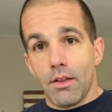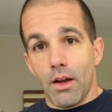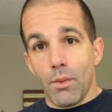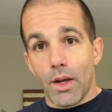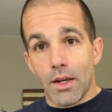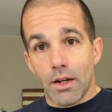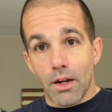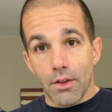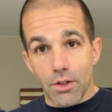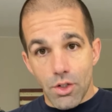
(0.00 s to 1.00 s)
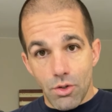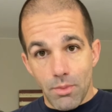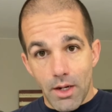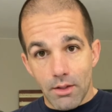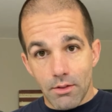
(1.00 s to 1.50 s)
I waited another two
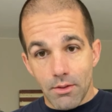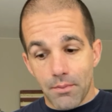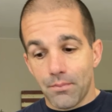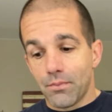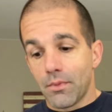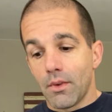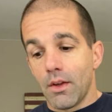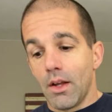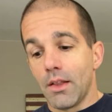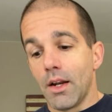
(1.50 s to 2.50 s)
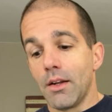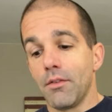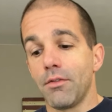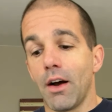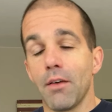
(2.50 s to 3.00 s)
minutes, and then I did
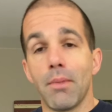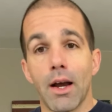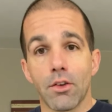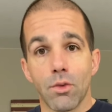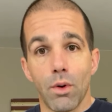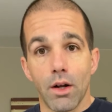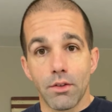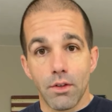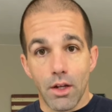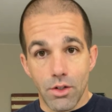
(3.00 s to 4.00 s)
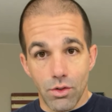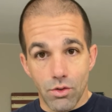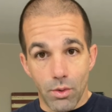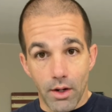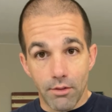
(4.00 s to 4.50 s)
five back squats at
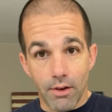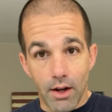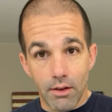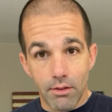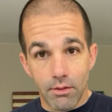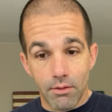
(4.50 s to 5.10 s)
225.